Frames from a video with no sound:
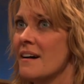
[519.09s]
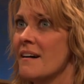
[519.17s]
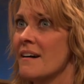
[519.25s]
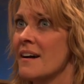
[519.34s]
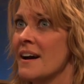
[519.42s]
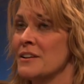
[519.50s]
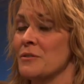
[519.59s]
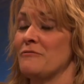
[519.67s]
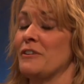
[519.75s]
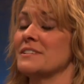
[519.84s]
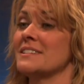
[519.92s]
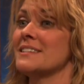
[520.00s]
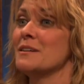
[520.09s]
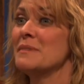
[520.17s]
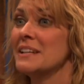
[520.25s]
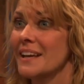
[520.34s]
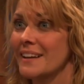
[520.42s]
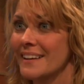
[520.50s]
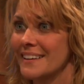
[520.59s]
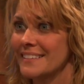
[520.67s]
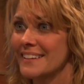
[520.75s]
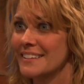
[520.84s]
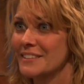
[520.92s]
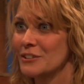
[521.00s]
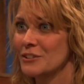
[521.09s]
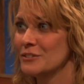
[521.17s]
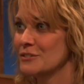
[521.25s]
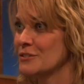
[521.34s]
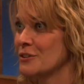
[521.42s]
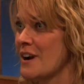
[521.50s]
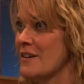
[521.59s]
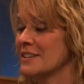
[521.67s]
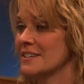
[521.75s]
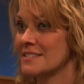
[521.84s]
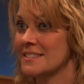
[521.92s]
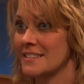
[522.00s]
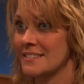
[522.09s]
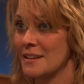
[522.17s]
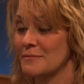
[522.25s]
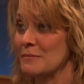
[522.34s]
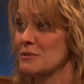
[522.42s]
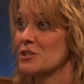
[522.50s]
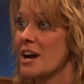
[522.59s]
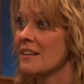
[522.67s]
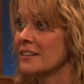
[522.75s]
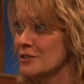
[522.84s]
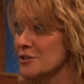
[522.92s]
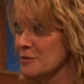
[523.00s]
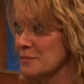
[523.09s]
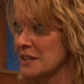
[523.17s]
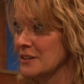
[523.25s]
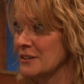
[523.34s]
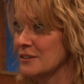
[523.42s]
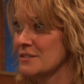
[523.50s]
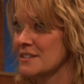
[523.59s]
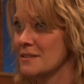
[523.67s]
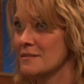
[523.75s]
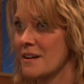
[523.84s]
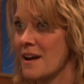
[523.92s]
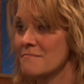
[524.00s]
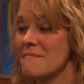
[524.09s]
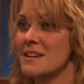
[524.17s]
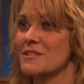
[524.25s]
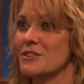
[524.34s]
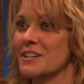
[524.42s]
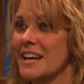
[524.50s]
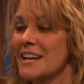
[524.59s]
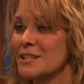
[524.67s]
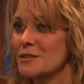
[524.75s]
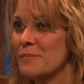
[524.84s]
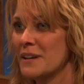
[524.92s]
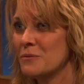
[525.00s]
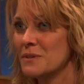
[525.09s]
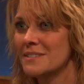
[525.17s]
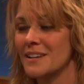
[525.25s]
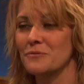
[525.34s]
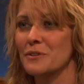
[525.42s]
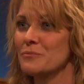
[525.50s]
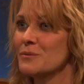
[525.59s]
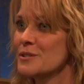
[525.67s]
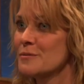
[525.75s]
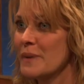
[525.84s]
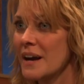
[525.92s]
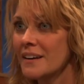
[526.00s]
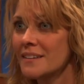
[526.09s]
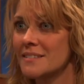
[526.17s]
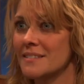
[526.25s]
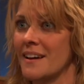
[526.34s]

I know it felt intimidating that you're having to sometimes challenge your peers and make your case, but it was done with respect.